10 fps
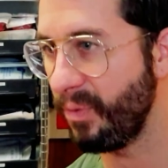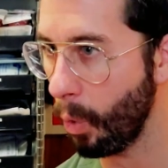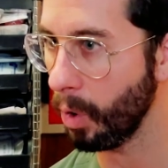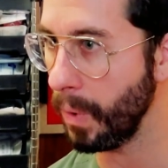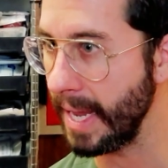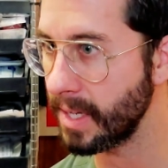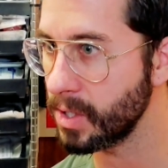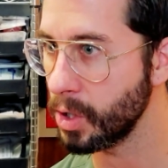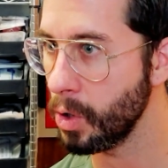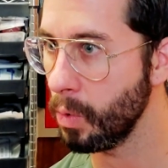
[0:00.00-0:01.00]
four weeks
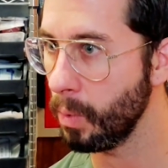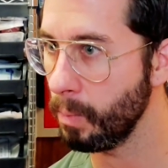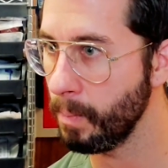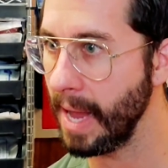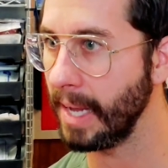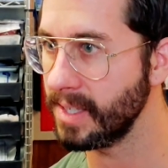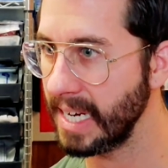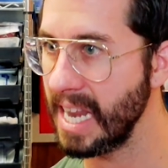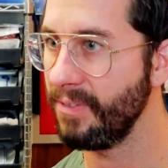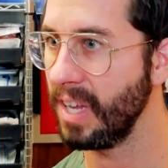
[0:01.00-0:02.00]
to make a
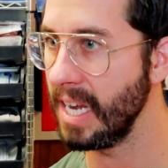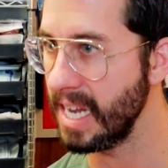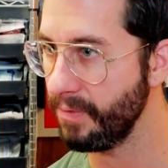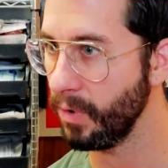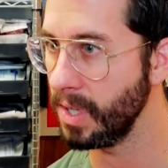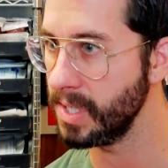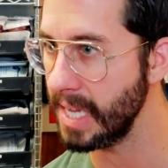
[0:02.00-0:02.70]
significant difference